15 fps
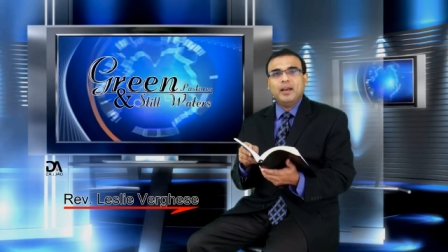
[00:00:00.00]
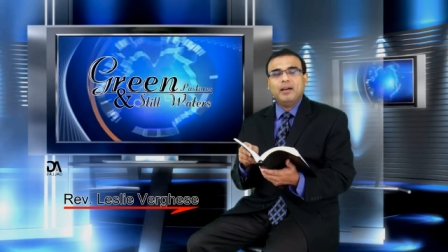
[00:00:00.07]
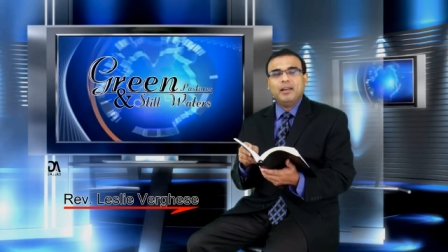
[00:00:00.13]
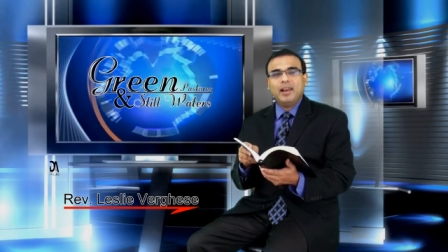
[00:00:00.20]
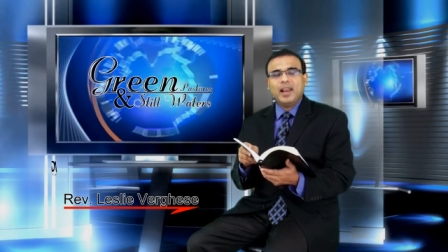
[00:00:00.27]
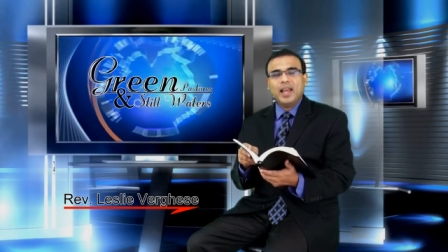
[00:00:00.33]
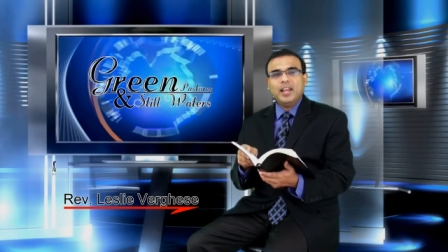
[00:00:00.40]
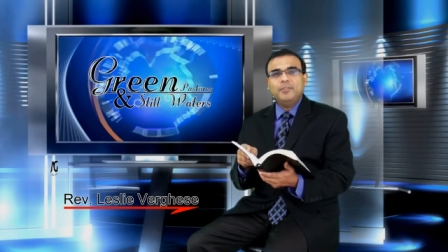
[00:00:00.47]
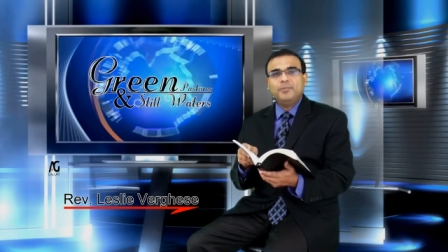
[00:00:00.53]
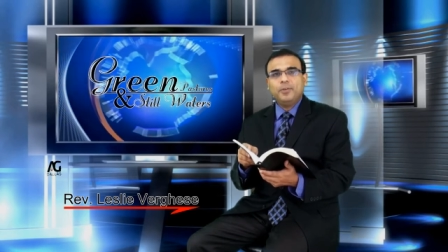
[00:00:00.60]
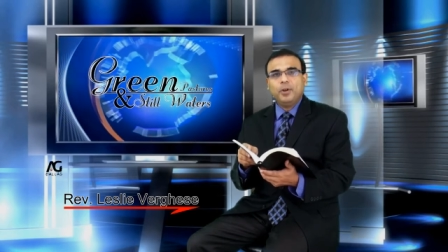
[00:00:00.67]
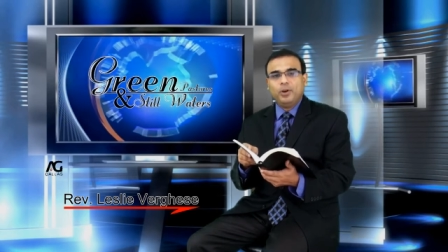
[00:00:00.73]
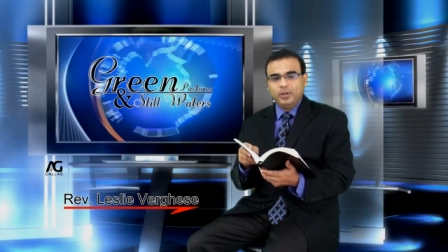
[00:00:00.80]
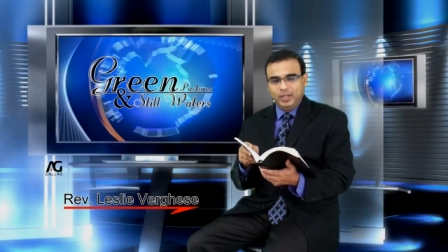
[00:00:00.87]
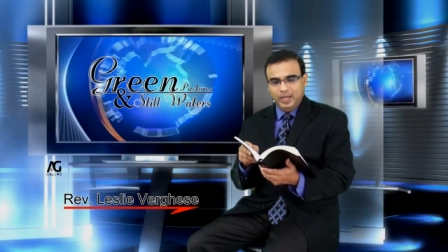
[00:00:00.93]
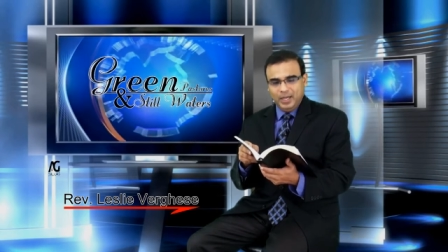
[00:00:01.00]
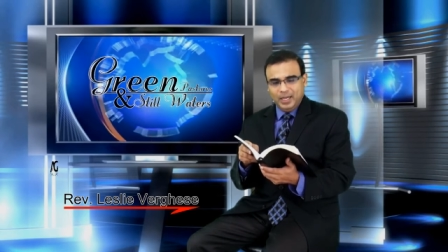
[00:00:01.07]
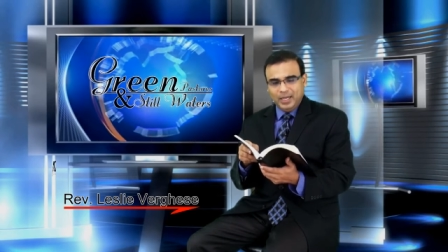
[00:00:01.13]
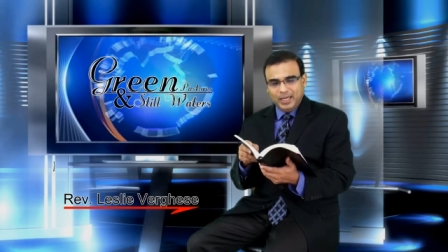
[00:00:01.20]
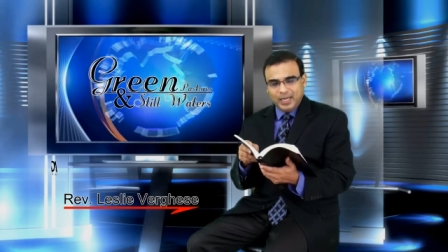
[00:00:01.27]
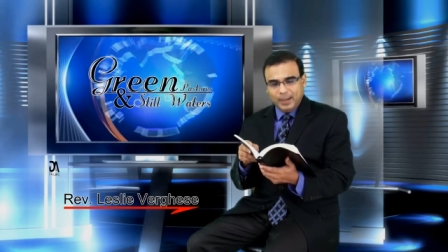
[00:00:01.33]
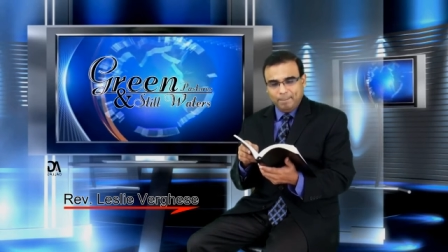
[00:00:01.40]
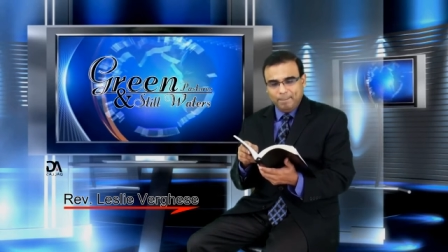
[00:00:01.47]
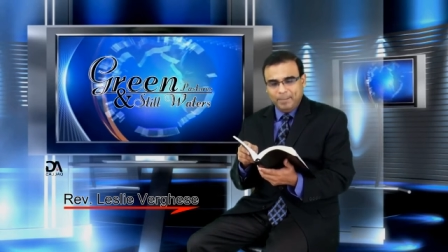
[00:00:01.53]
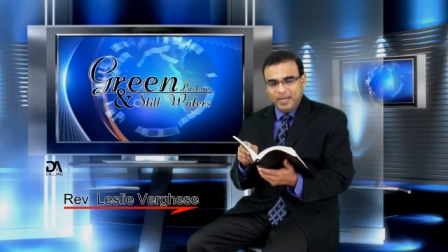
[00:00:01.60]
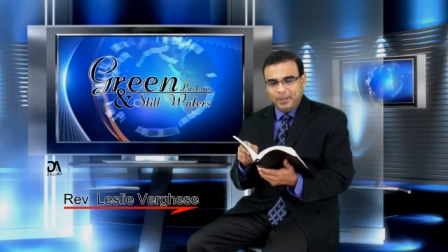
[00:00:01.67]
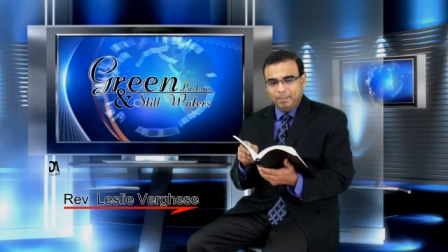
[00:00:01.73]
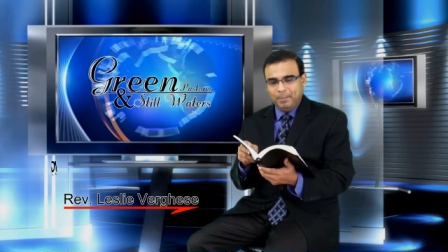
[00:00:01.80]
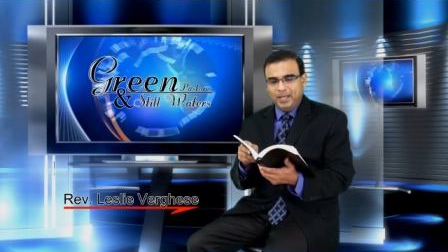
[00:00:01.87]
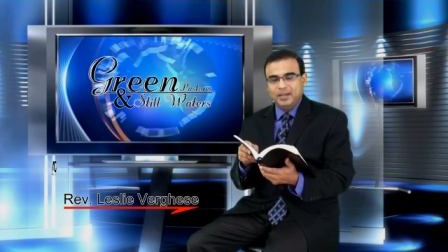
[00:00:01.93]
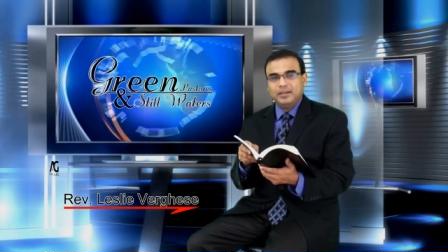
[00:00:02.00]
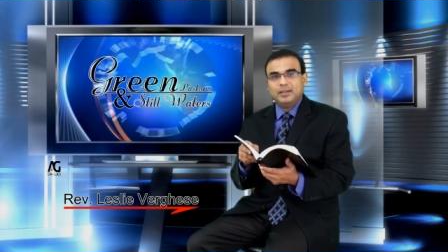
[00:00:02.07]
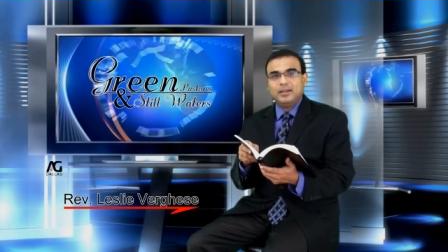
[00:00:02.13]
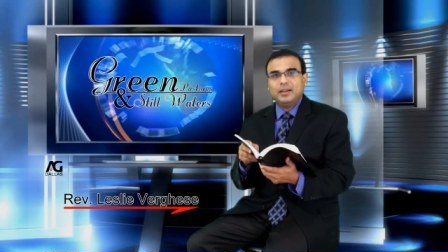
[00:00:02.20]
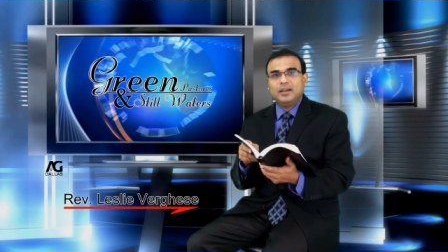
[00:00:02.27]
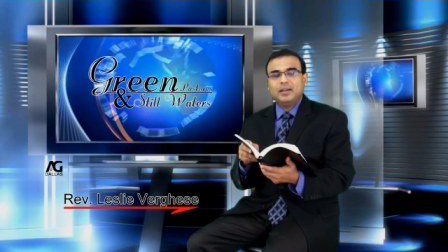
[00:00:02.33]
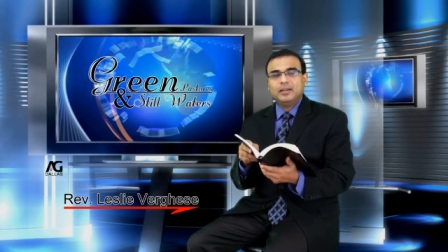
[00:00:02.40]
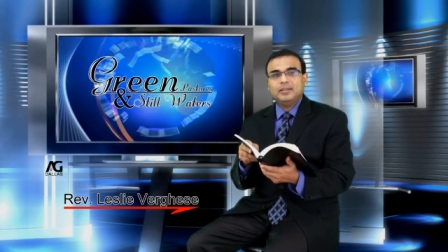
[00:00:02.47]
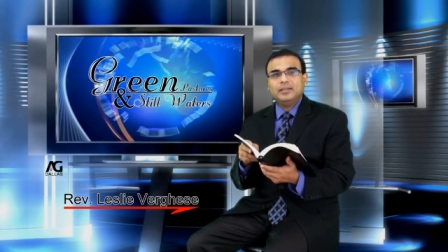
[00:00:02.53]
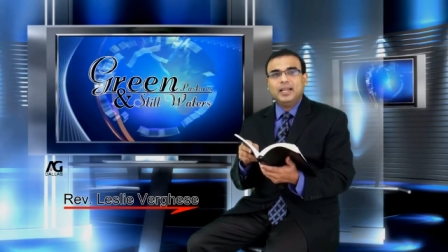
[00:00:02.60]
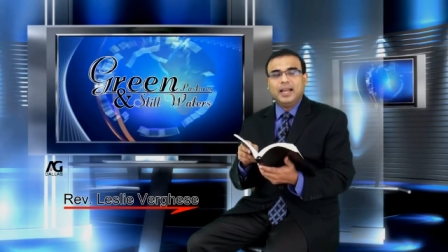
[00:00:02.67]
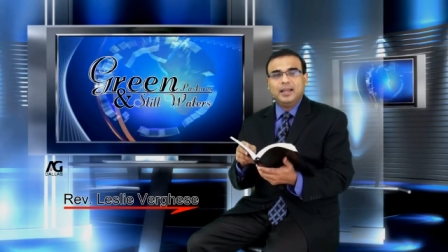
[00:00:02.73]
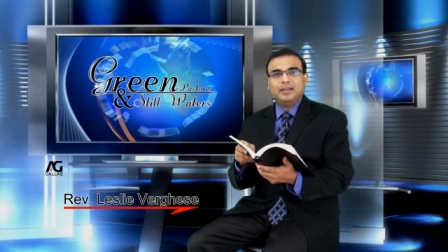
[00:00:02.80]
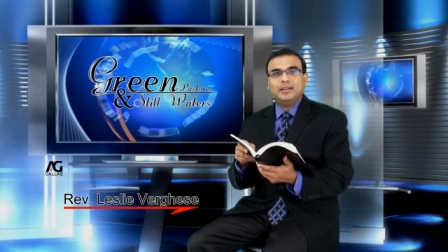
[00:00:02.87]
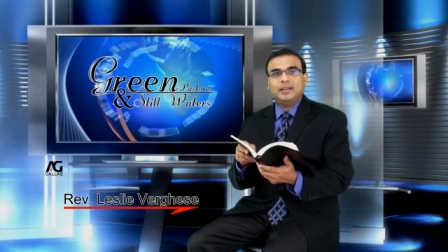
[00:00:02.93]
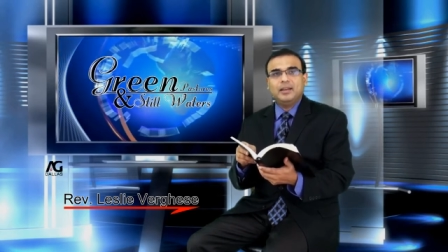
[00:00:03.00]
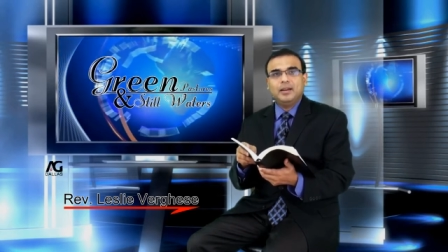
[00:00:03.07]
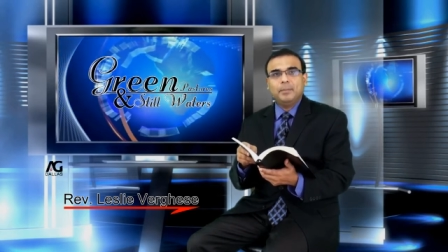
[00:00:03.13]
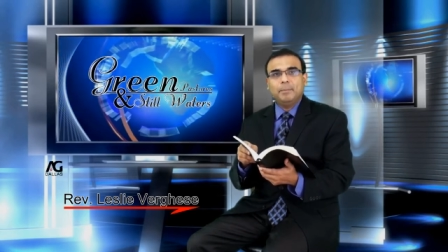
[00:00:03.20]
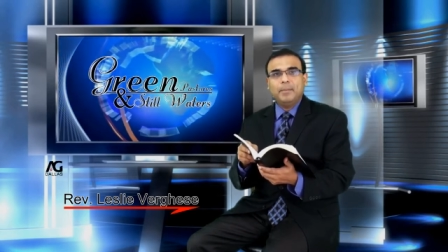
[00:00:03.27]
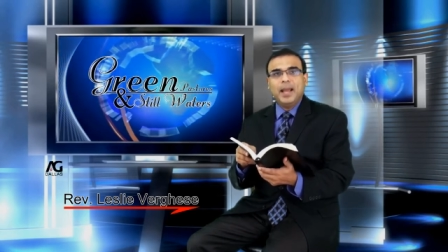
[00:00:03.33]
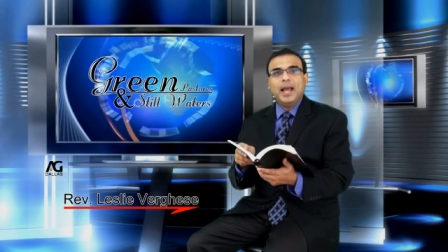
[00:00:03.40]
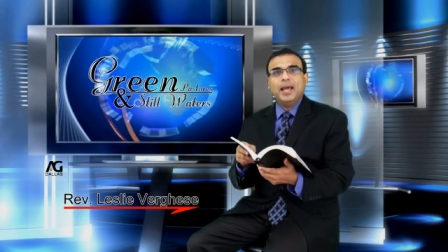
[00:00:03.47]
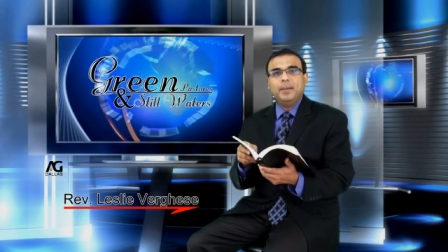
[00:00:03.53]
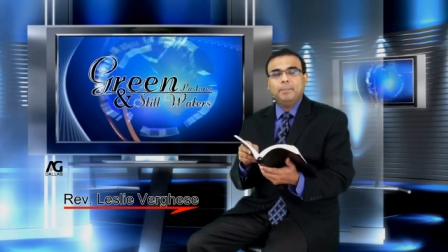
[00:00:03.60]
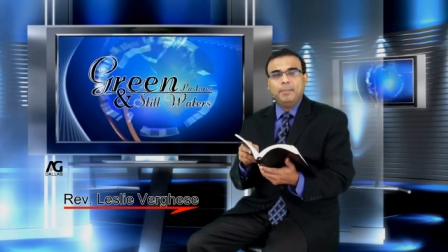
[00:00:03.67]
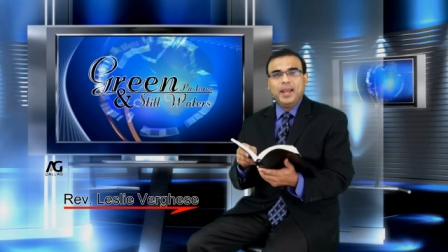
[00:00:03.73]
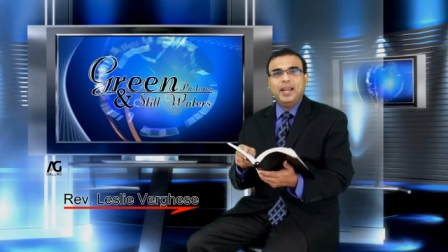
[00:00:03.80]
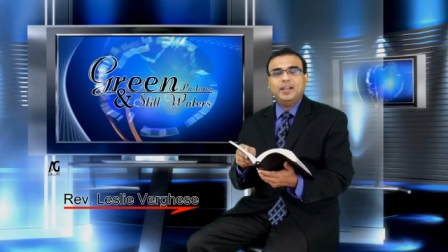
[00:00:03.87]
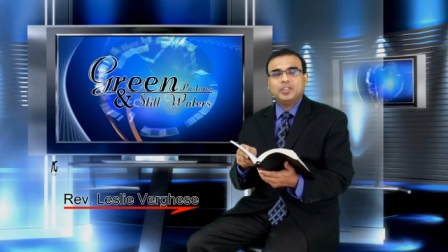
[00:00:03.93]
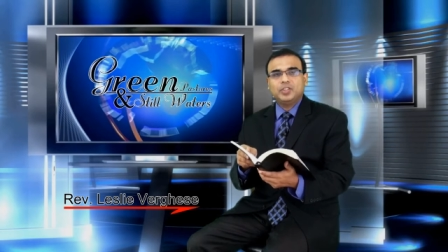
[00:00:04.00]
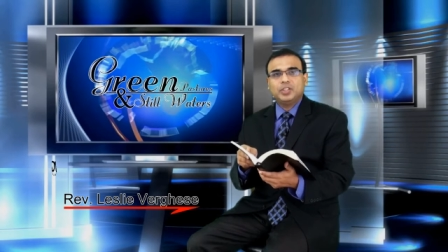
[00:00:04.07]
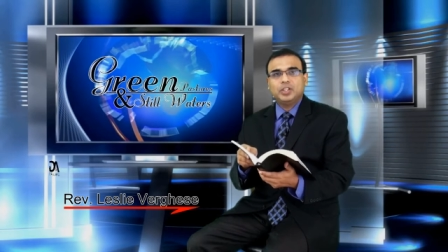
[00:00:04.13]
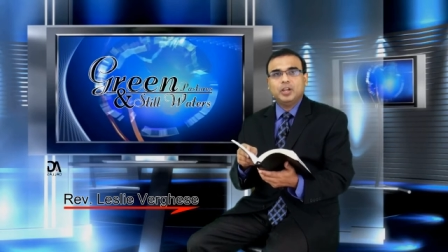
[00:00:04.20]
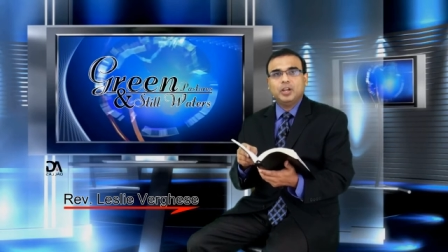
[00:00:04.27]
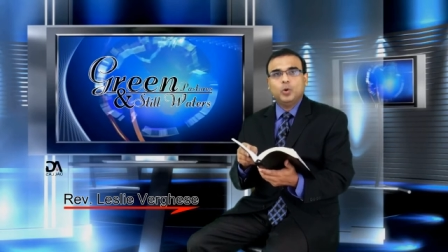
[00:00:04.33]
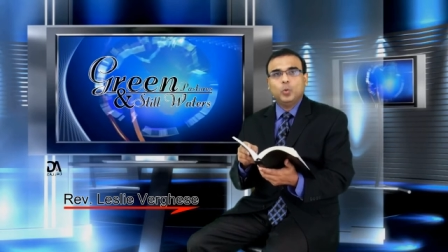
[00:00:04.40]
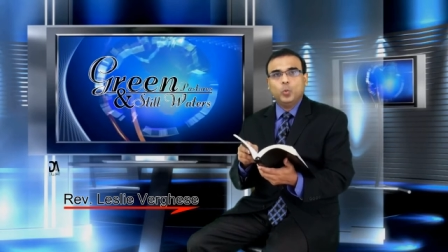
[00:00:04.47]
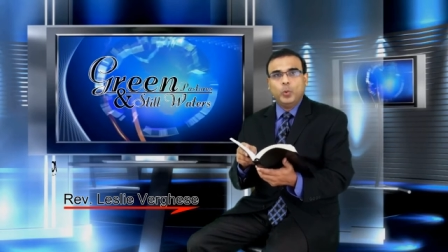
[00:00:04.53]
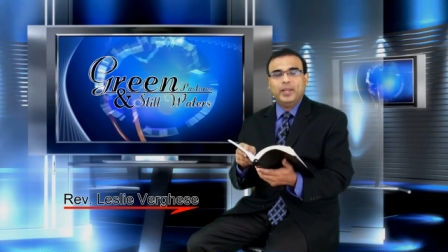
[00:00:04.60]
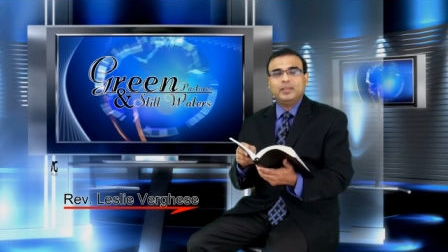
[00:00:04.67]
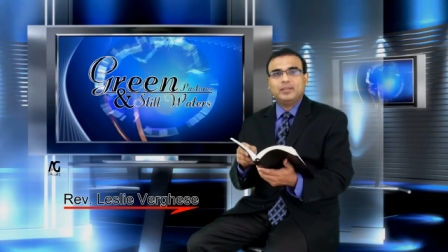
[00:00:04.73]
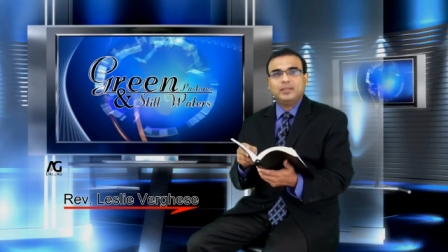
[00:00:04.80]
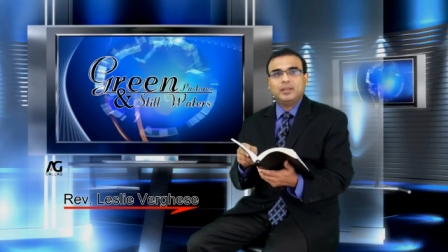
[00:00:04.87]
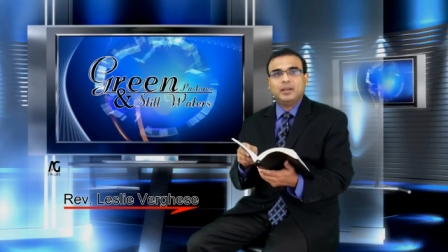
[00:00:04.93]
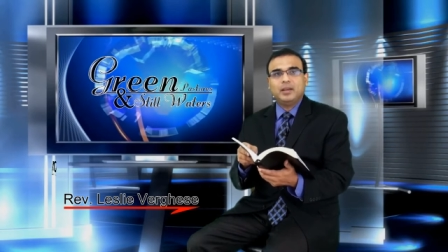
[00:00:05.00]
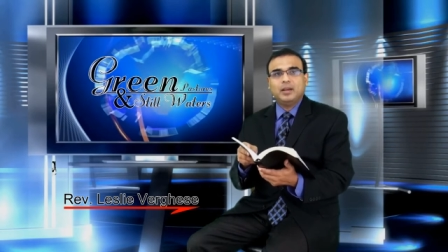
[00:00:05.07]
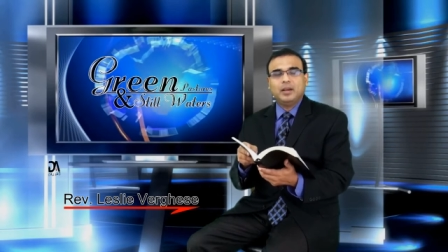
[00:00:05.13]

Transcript: a lifelong commitment that man makes with